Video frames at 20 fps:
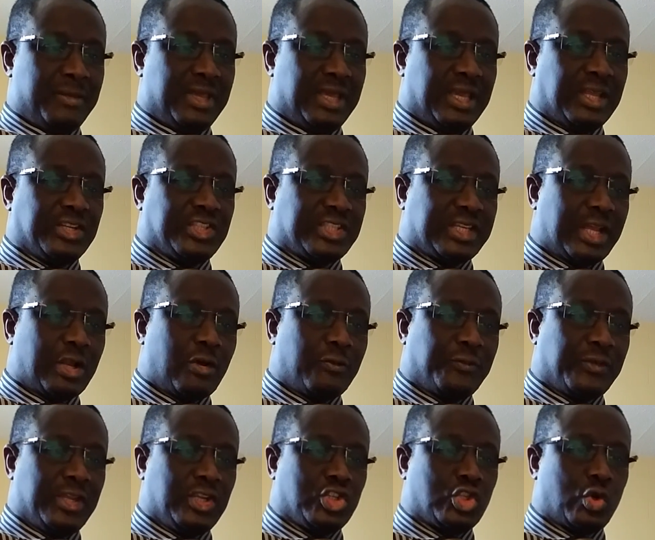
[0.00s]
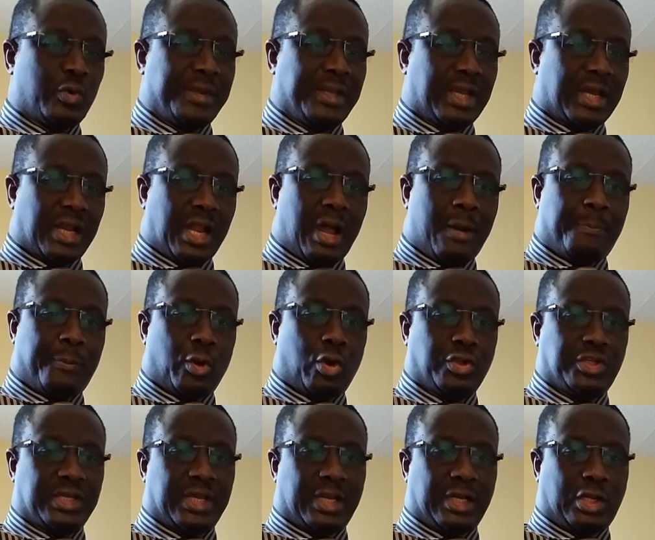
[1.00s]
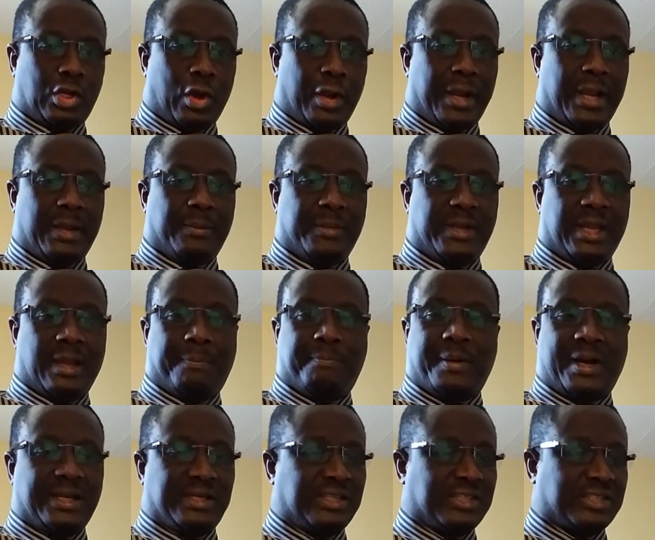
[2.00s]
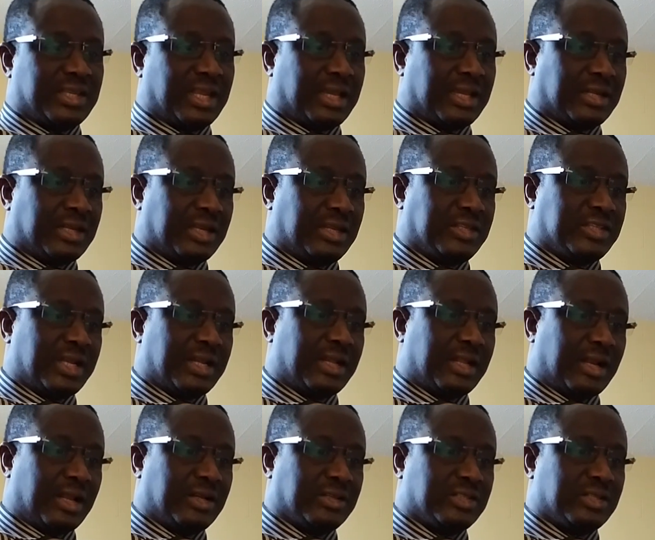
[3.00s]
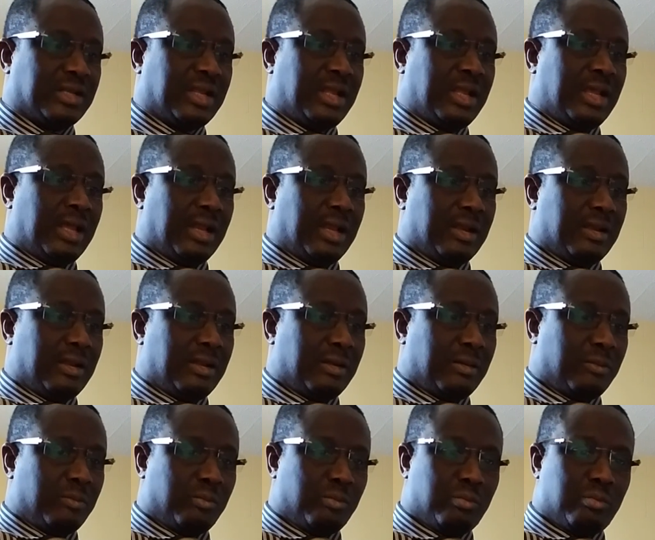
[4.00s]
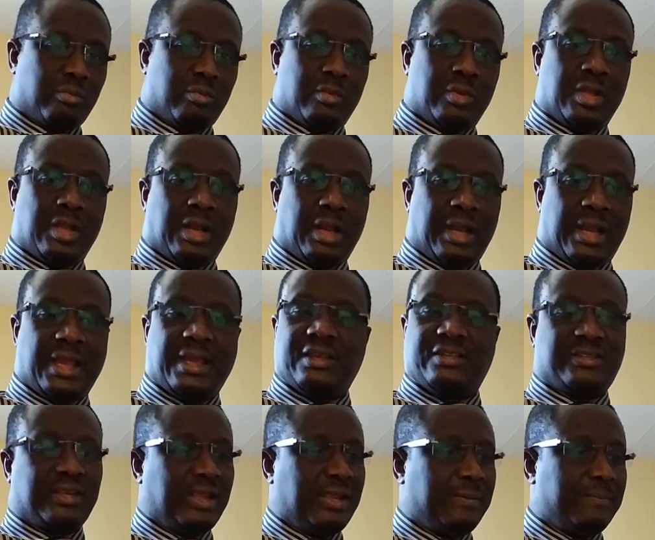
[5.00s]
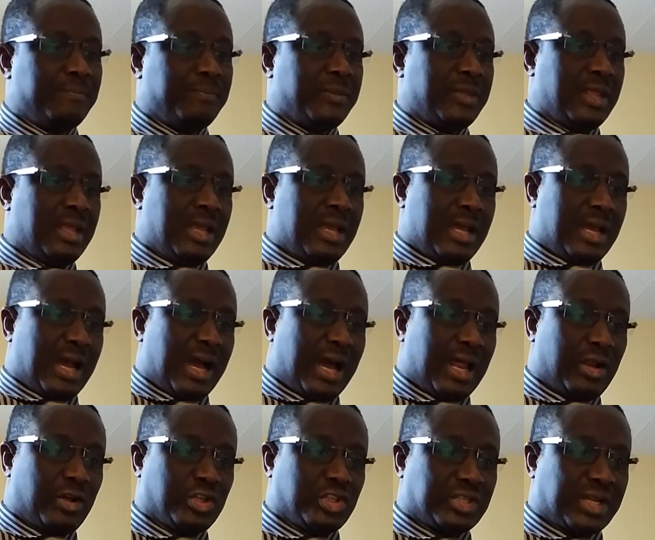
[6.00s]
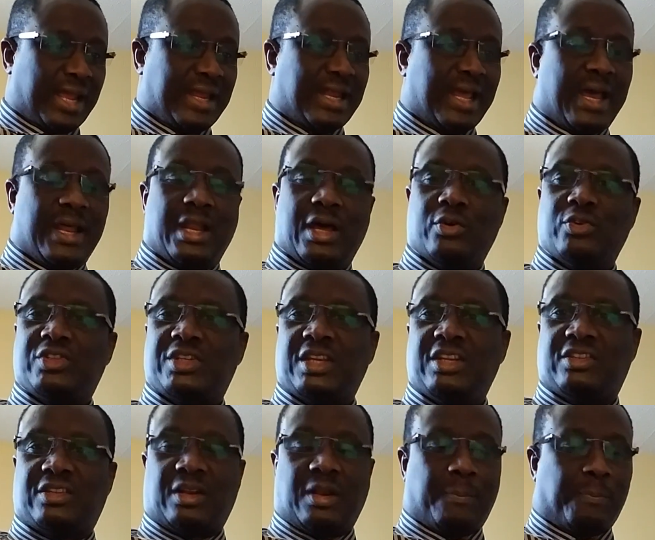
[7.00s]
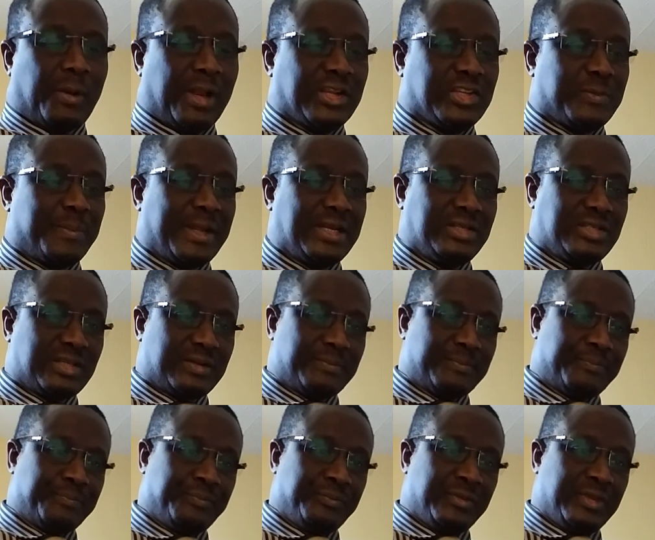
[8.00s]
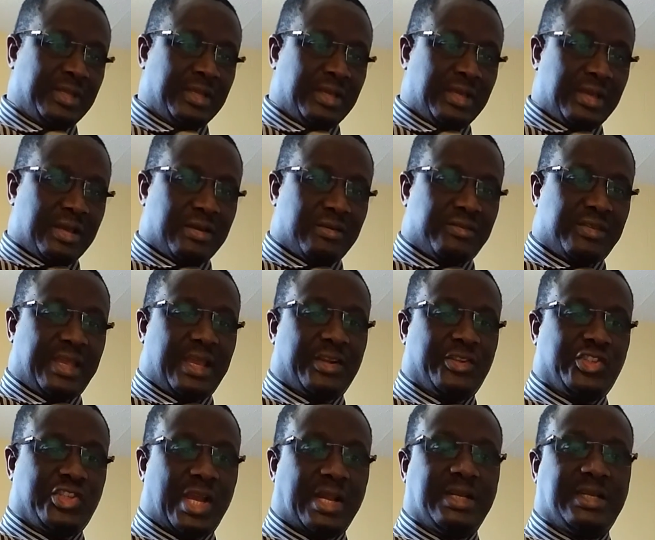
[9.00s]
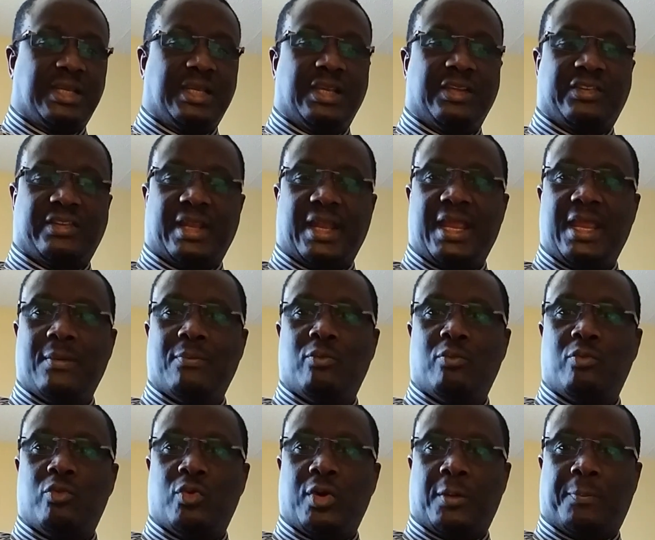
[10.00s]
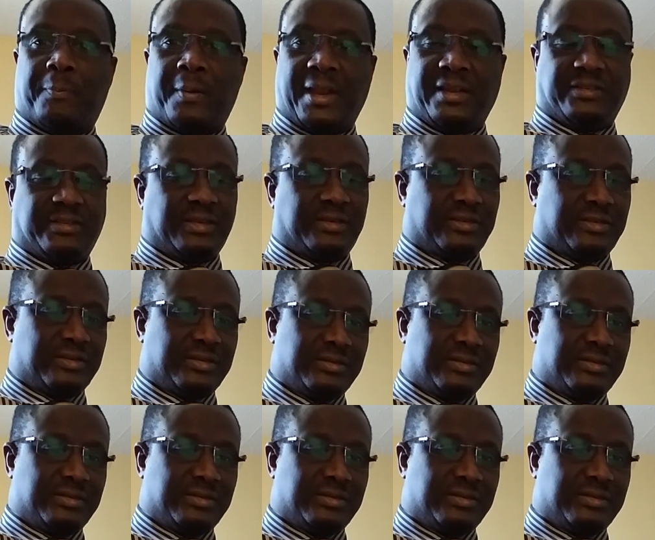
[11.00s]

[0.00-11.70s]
Instead of issuing an apology and condemn their party secretary general's legacy, alongside announce his replacement, they are chanting his name with praises.